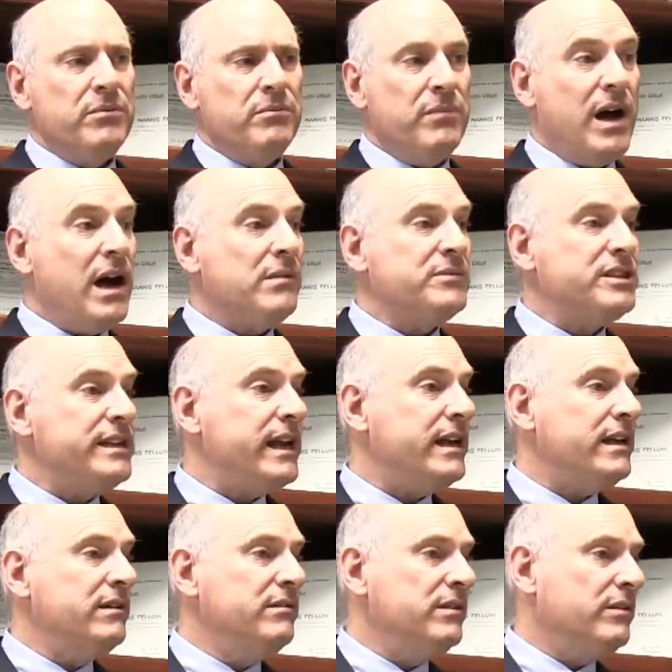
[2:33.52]
Mom
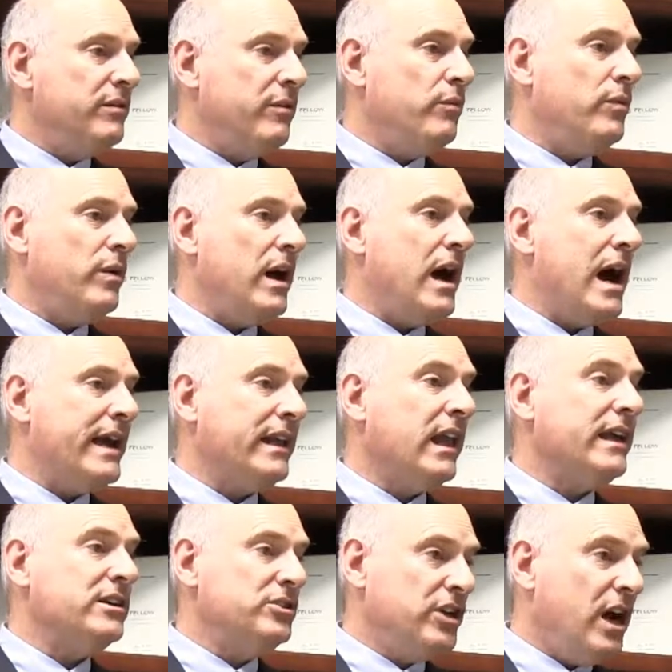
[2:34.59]
said, I'd
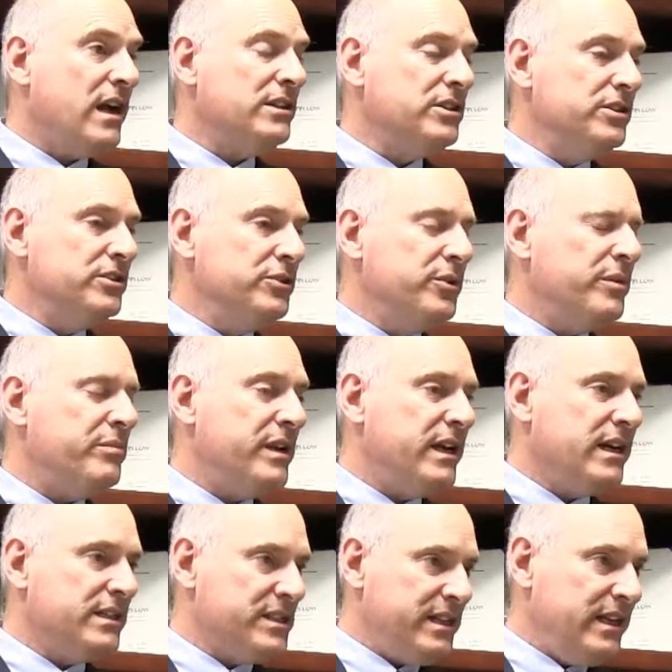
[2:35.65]
like John to do it
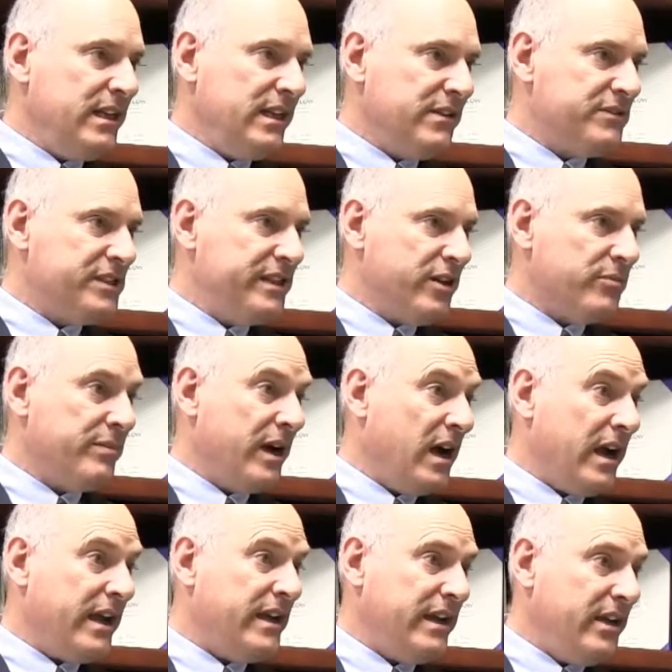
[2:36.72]
because he lives
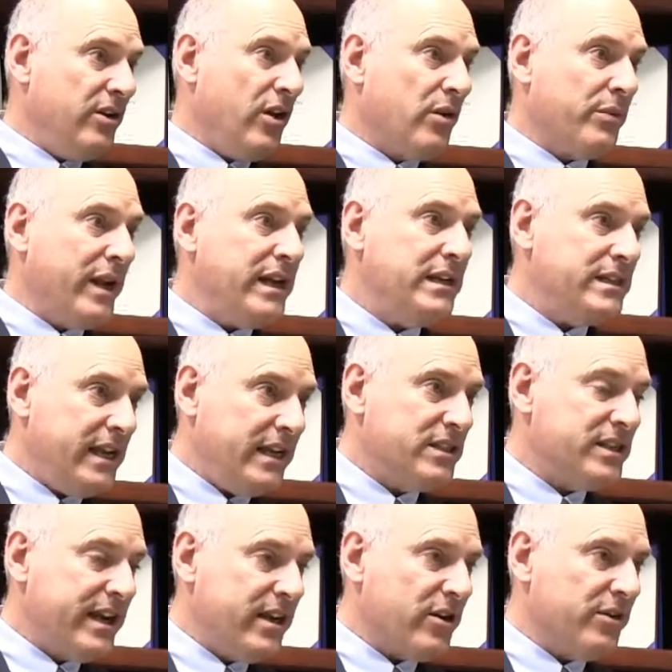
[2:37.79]
nearby and he already takes
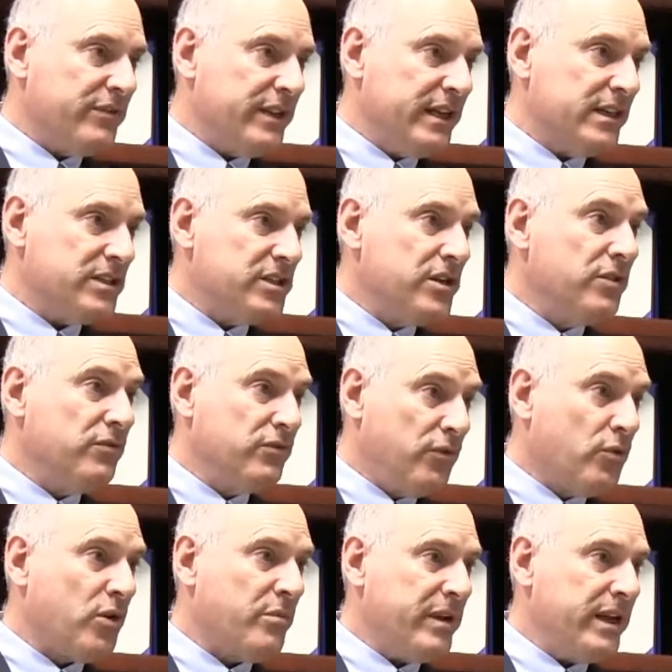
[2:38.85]
care of things
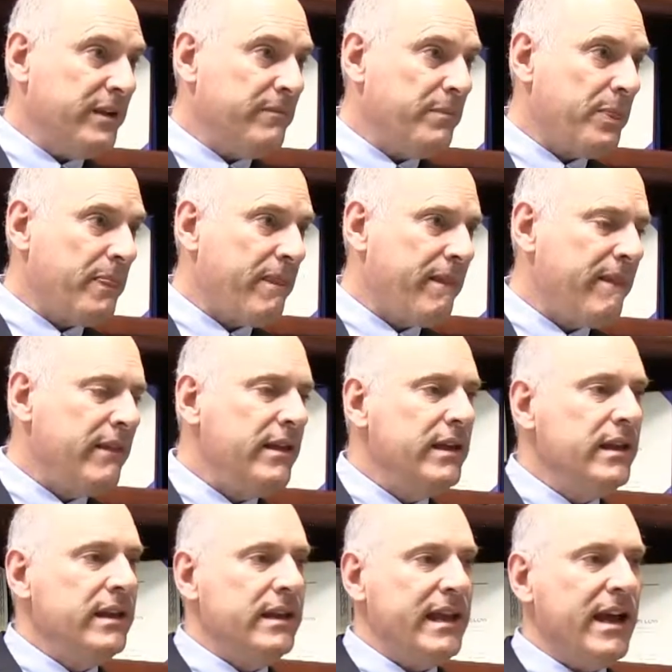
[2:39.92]
for me.
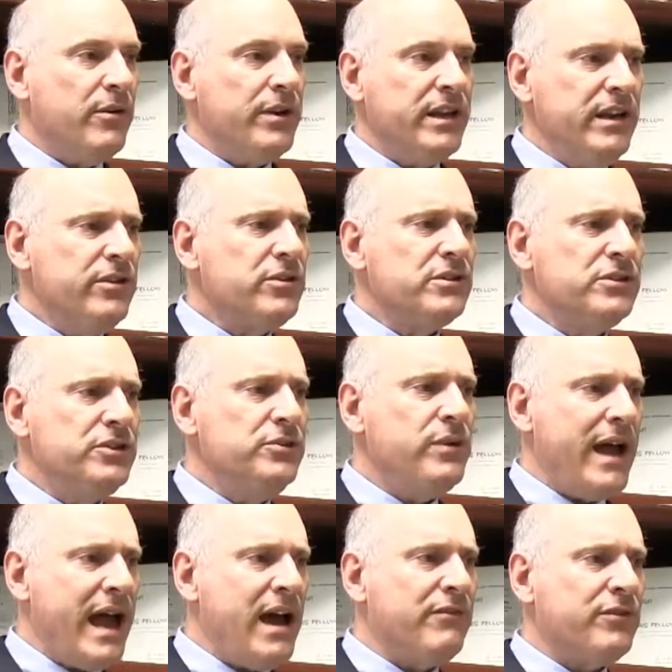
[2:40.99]
Now, a year or two
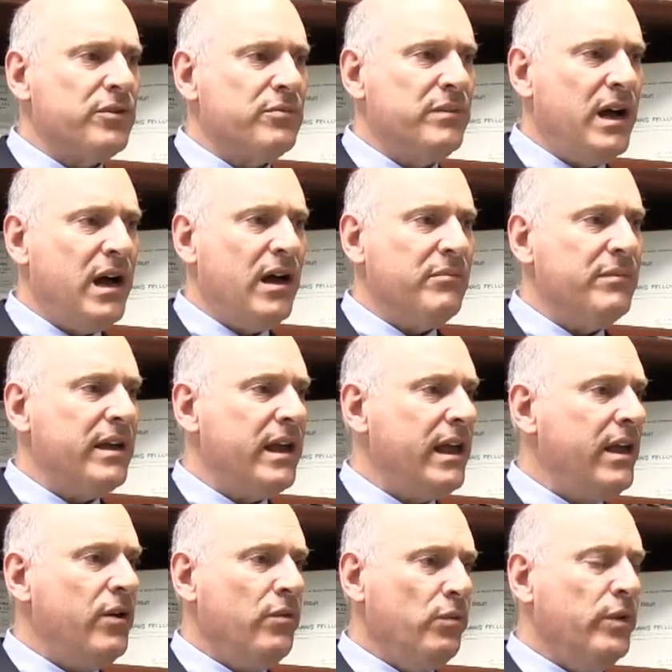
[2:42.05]
after Mom
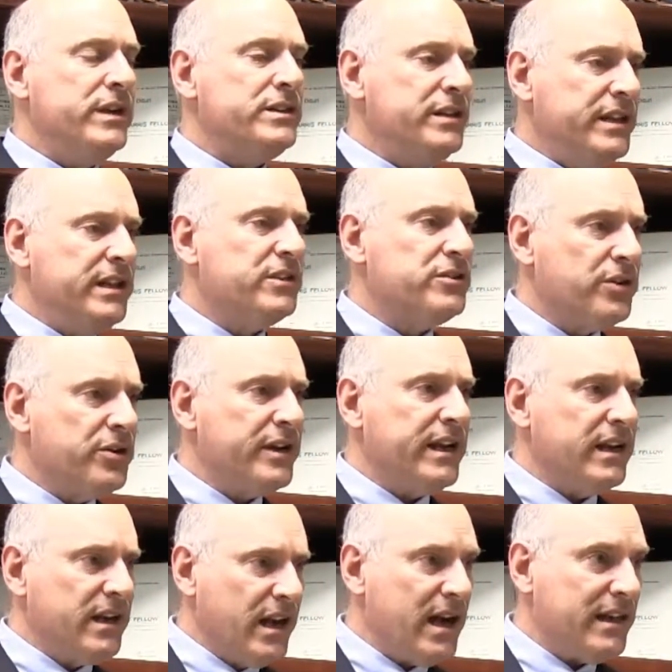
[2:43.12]
went to the attorney
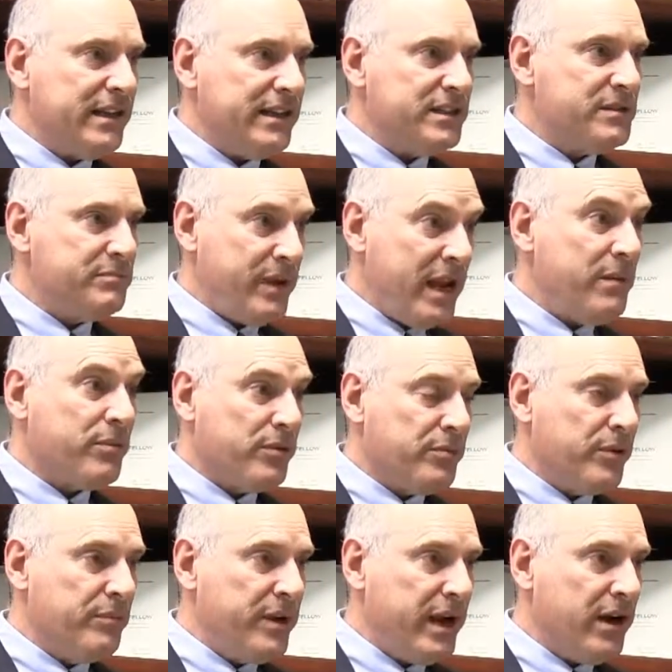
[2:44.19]
and got this paper
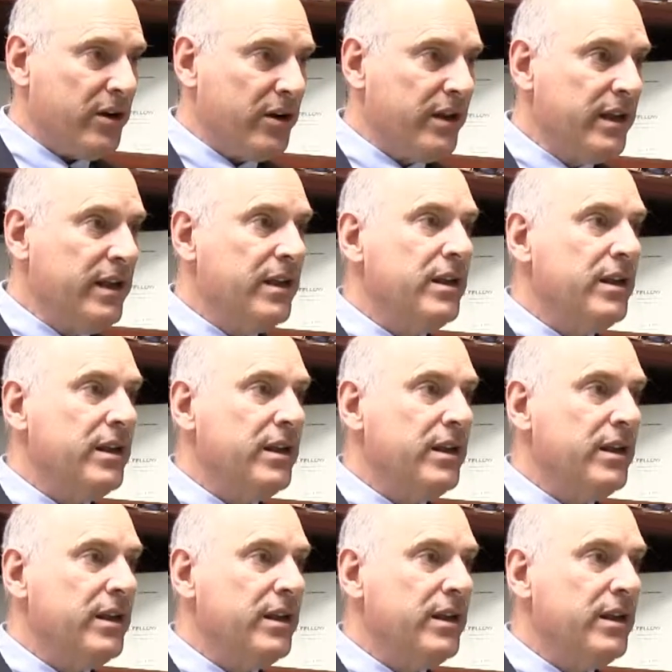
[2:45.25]
prepared,